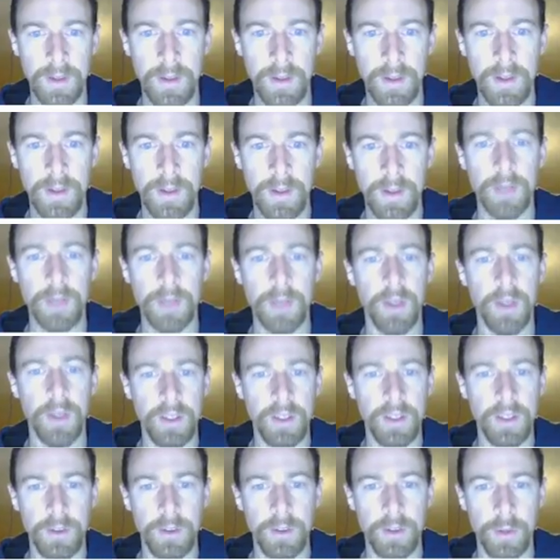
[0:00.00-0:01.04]
There we go, that's a
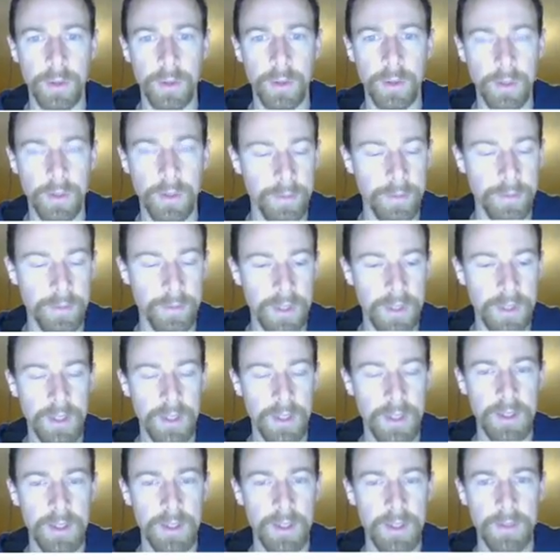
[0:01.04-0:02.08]
cool quote.
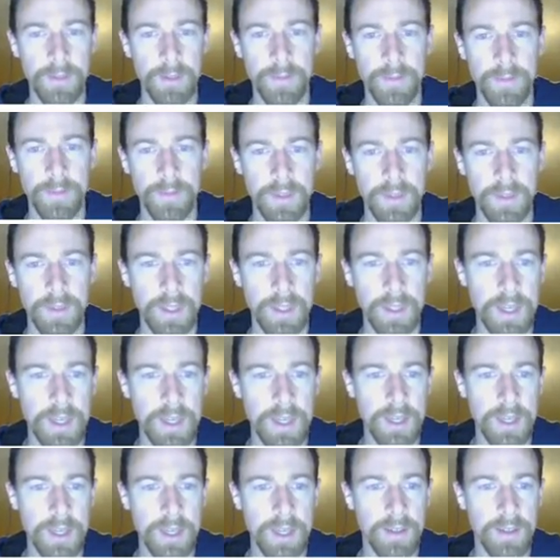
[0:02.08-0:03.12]

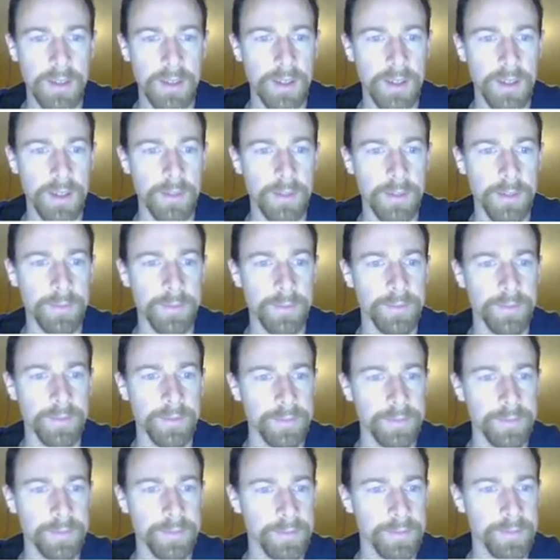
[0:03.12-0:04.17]
And
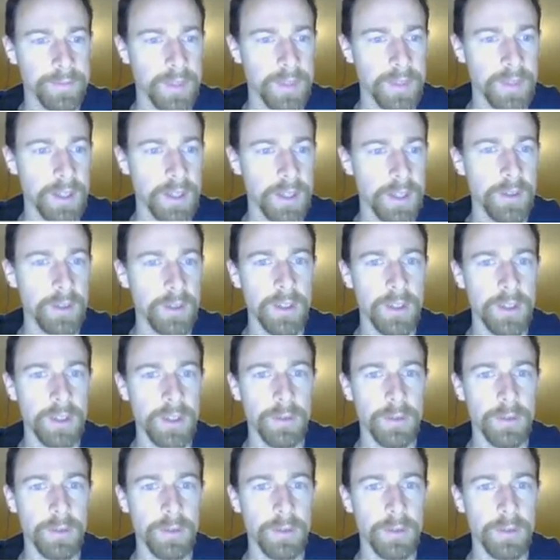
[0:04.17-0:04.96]
I'll use a different